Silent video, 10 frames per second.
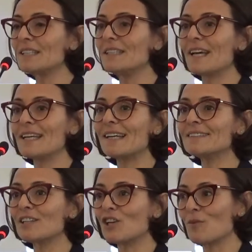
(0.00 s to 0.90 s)
the
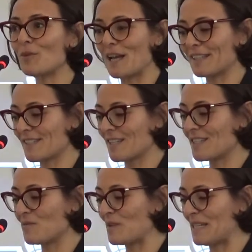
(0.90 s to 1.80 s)
IATA Global
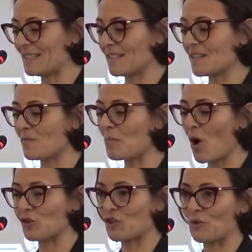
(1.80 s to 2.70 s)
Accessibility
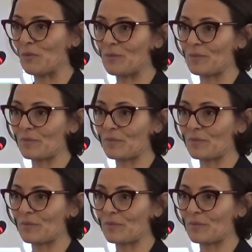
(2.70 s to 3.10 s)
Symposium.